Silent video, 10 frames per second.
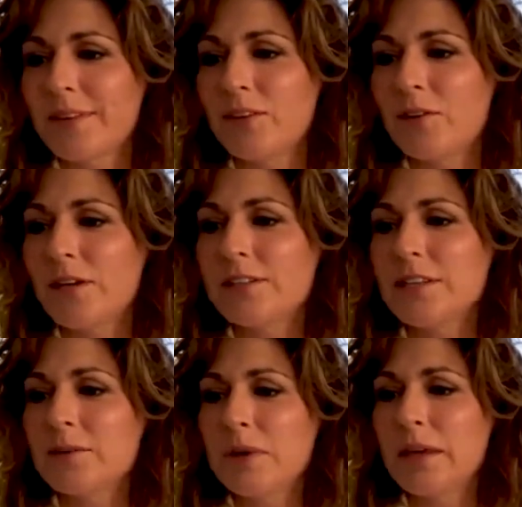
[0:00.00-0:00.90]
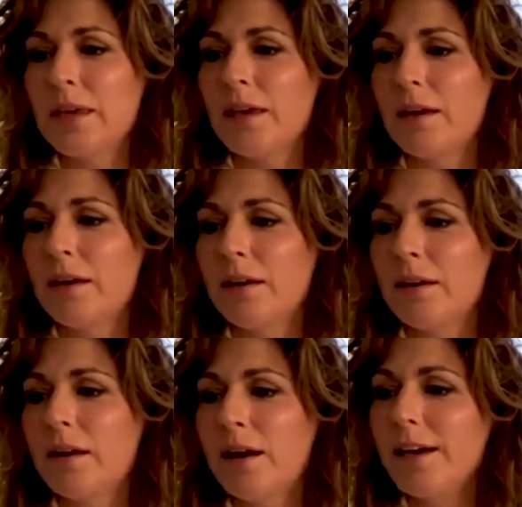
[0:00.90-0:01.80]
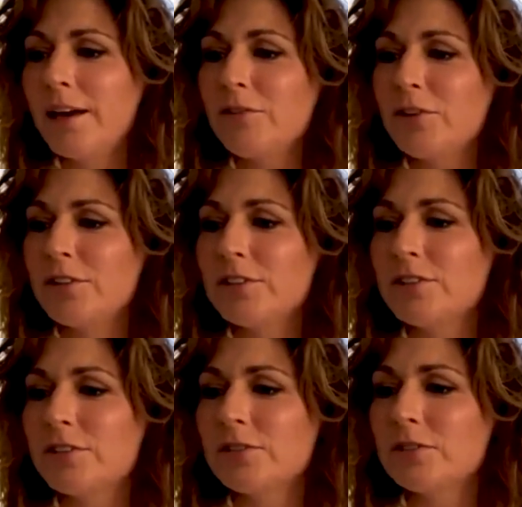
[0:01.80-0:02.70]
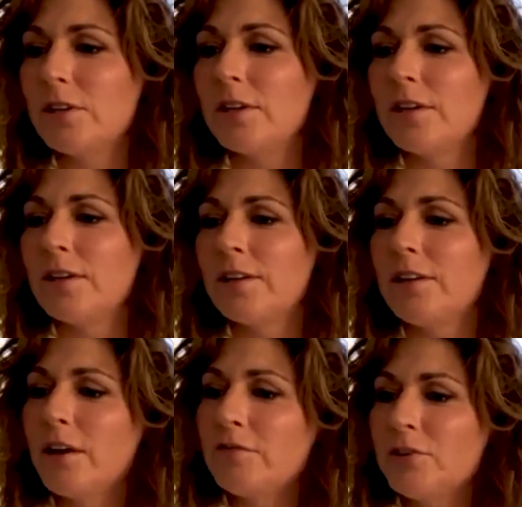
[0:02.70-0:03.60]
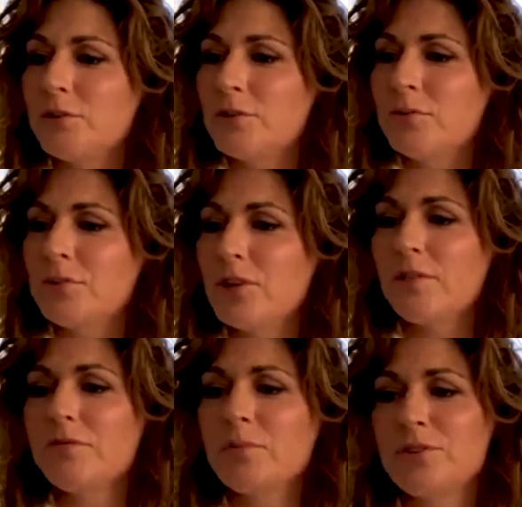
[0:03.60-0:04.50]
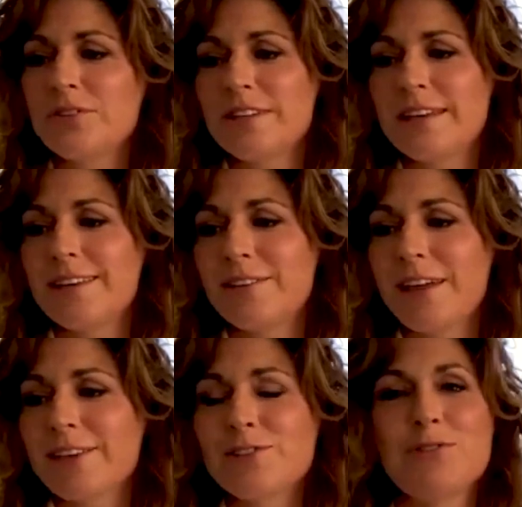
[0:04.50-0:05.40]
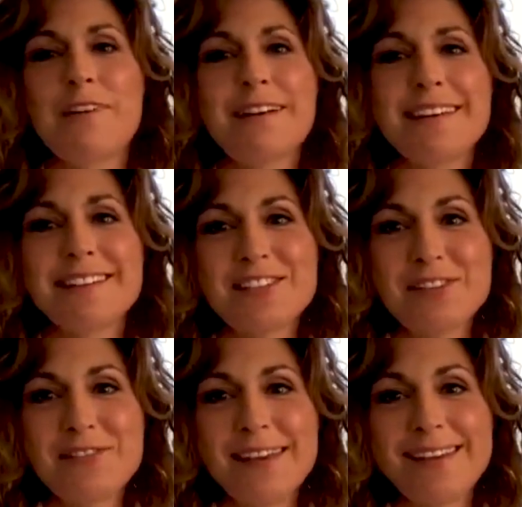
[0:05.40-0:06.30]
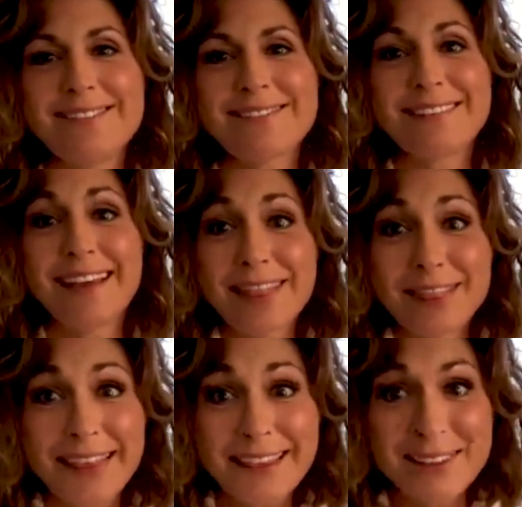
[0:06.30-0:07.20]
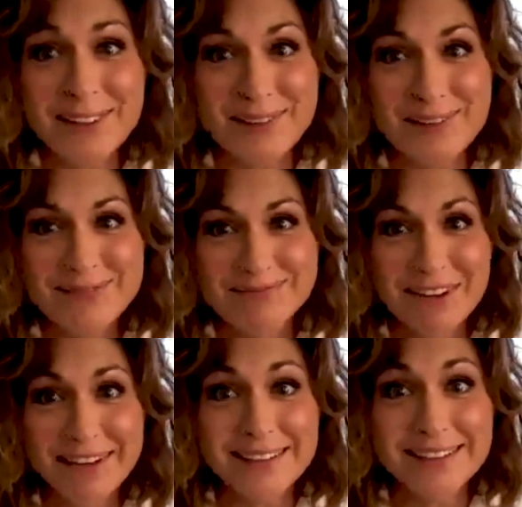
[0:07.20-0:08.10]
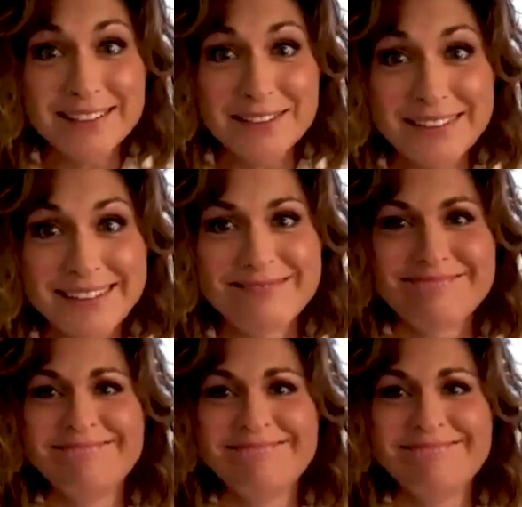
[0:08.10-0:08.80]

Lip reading: you're asking me, I have learned to love your music thanks to Viking TV. Thank you, Viking TV.